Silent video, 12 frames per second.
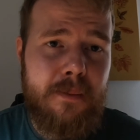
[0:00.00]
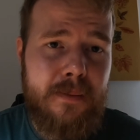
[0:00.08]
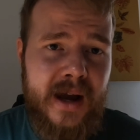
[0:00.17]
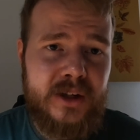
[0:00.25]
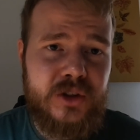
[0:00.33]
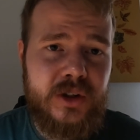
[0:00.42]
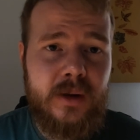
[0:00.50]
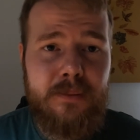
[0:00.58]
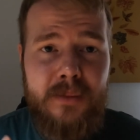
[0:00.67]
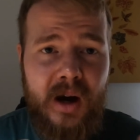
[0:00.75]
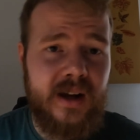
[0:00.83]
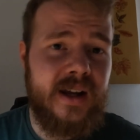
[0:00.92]
imagine
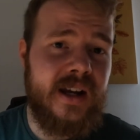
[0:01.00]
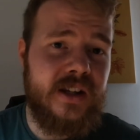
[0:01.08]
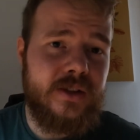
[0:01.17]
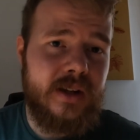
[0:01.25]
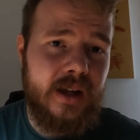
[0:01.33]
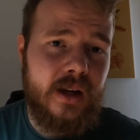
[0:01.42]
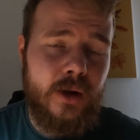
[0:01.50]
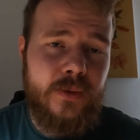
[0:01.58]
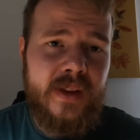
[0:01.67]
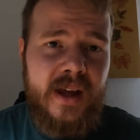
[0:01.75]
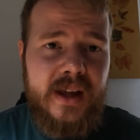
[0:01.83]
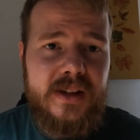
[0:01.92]
at my age, let
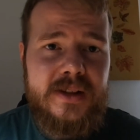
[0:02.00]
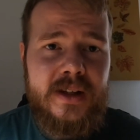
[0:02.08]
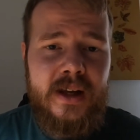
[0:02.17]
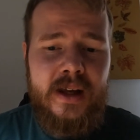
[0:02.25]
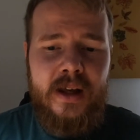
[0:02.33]
alone theirs.